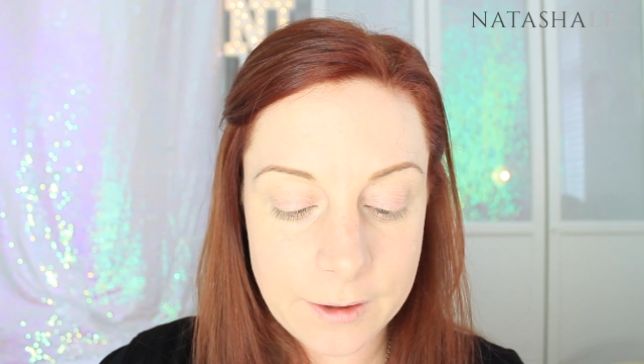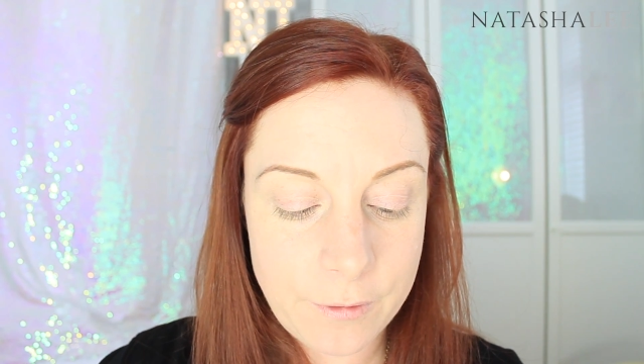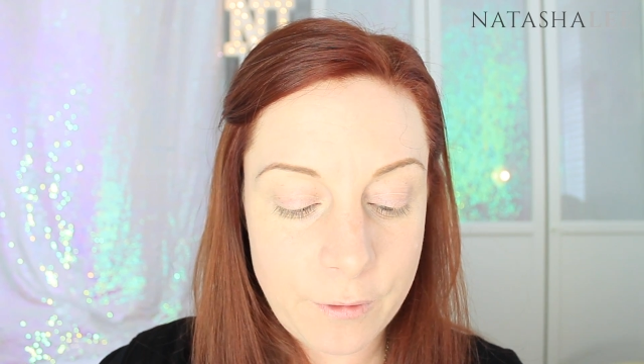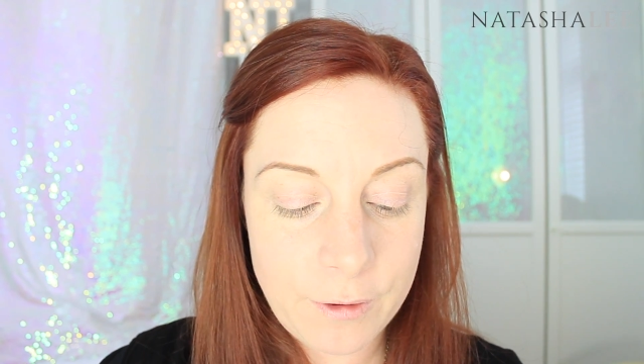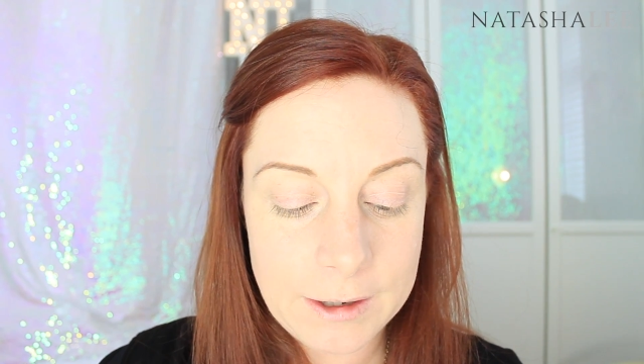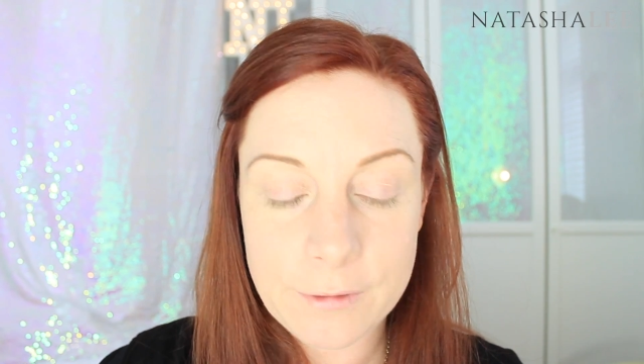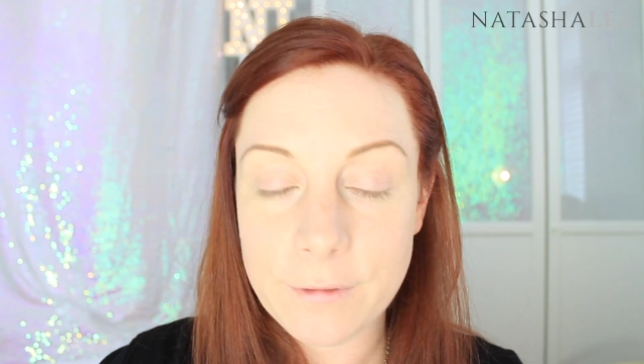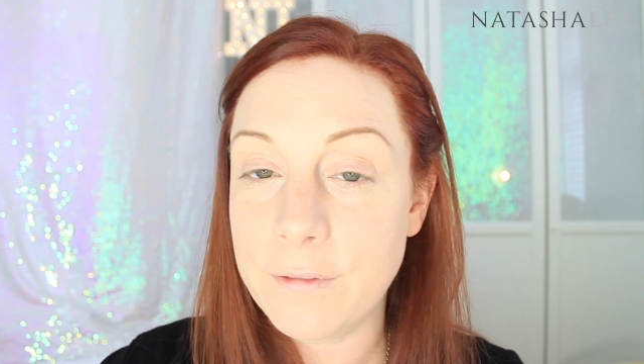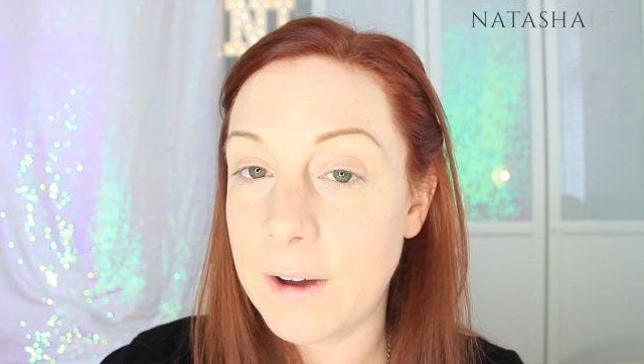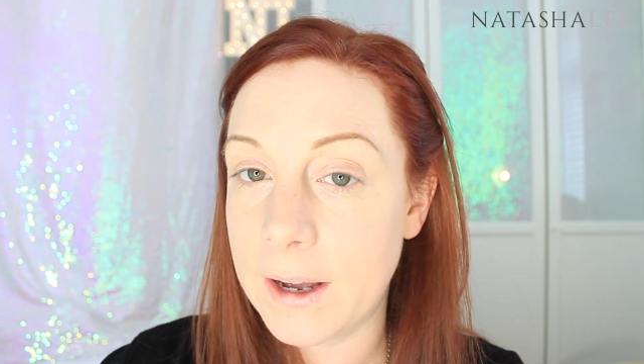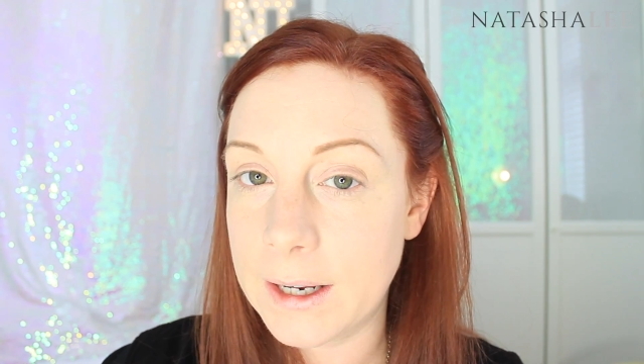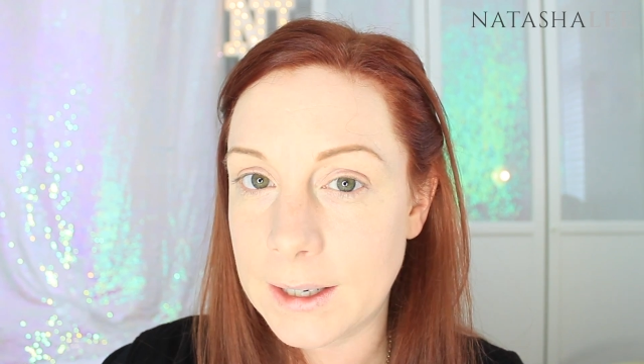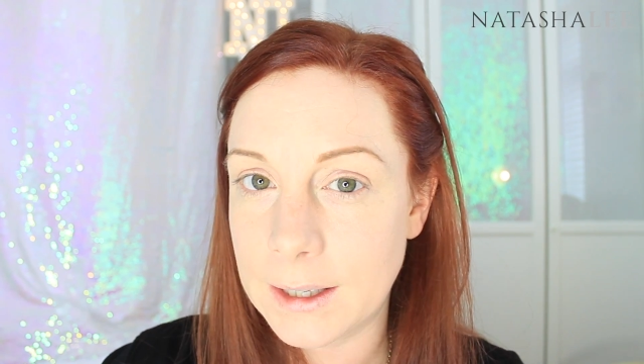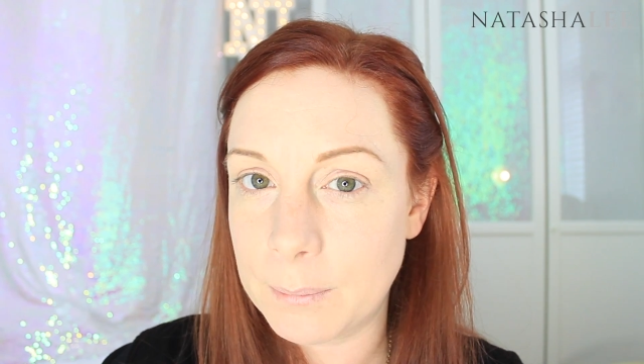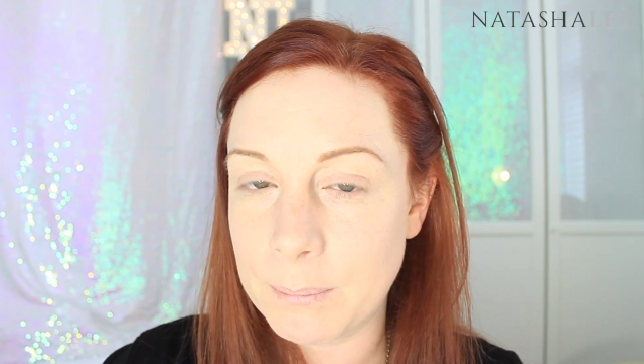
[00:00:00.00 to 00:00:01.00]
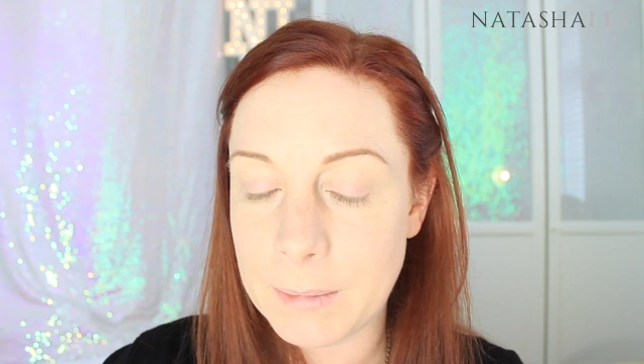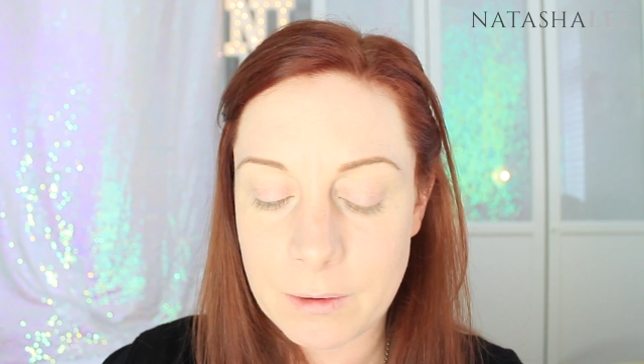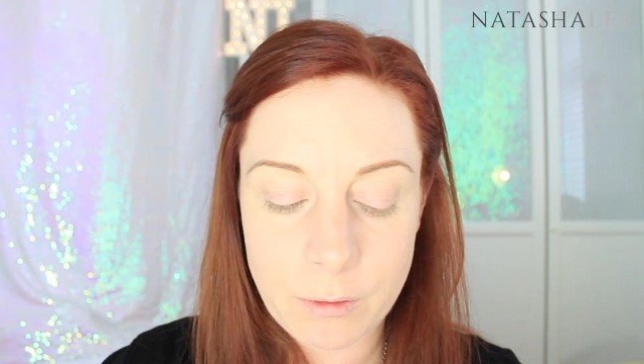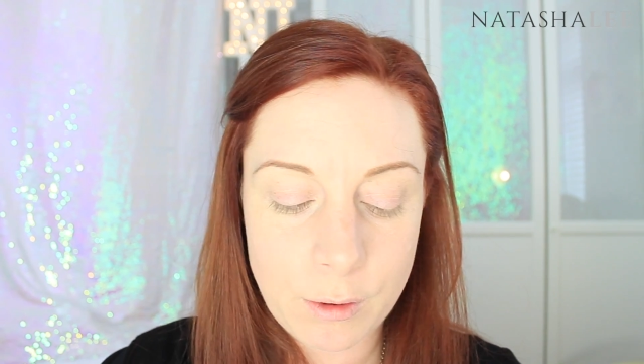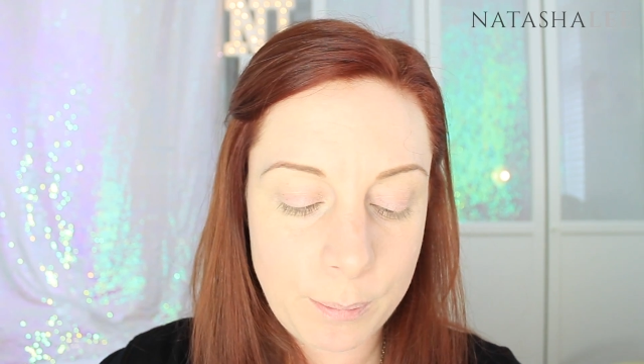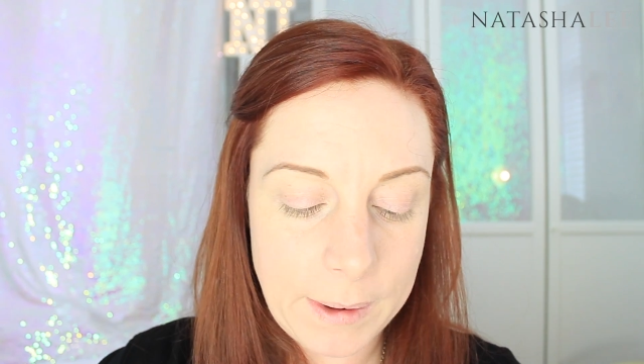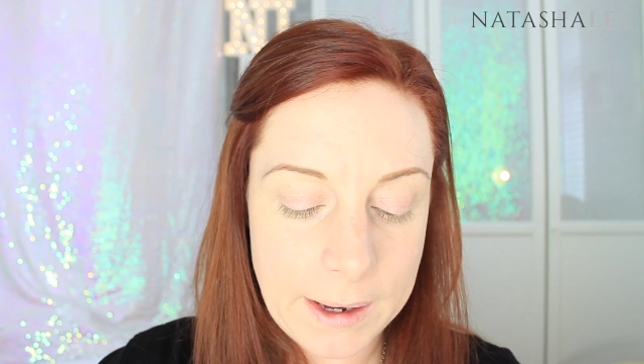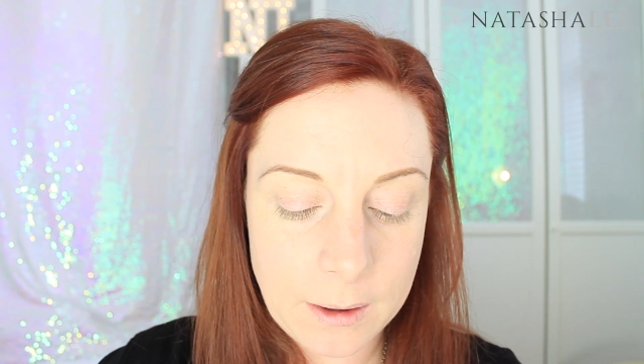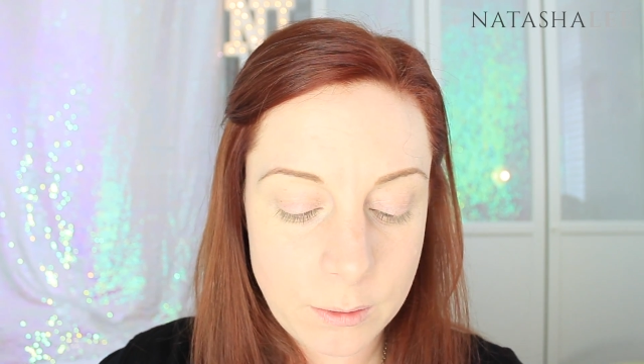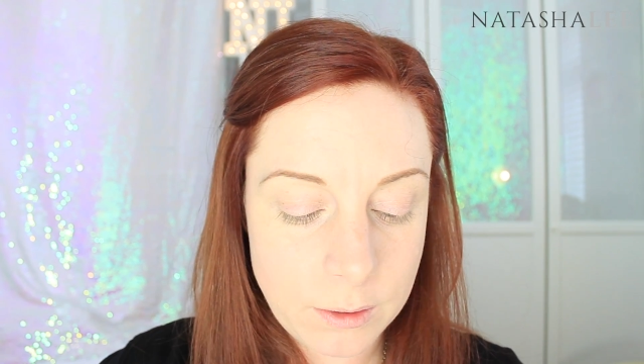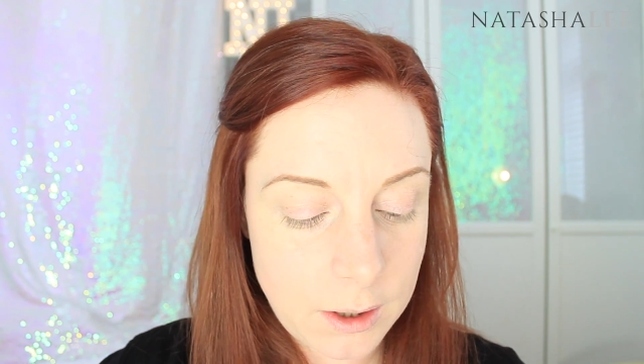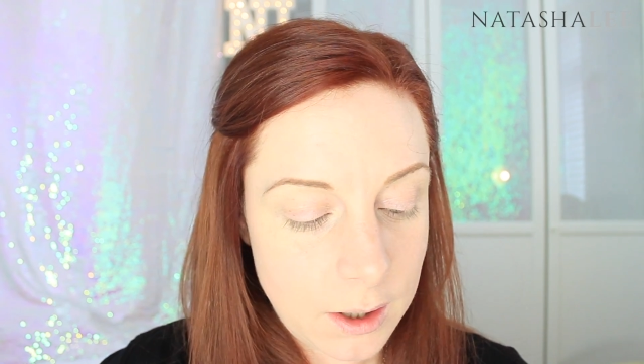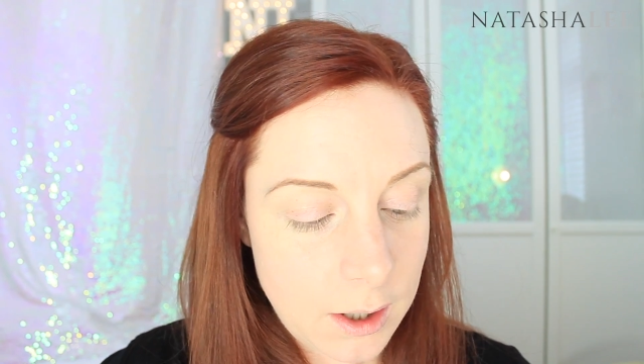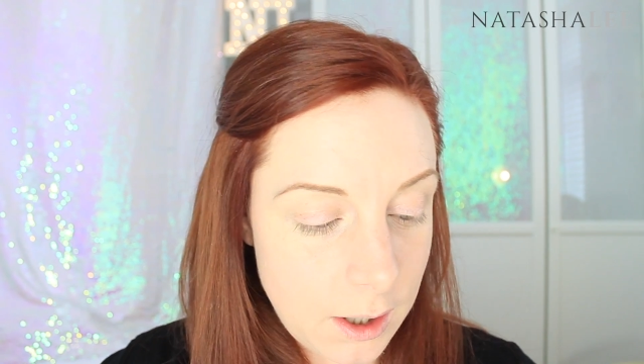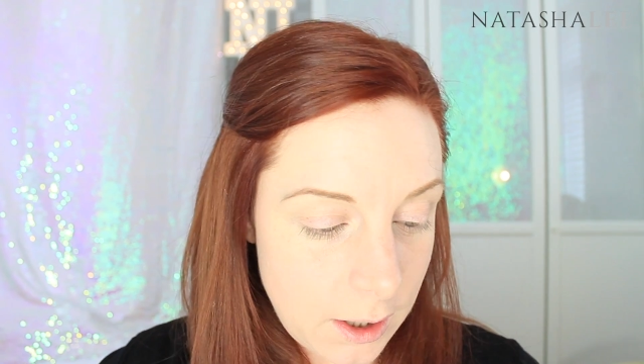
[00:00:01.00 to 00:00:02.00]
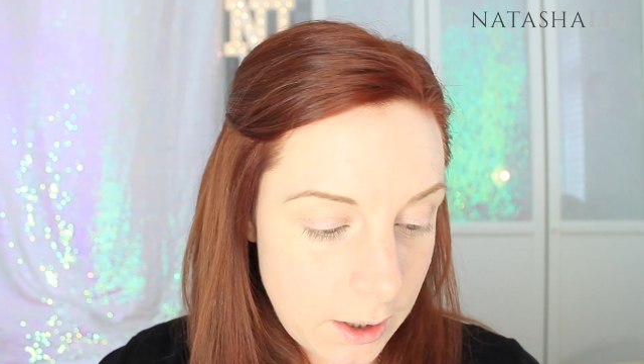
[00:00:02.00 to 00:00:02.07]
of a really fine, like mineral powder.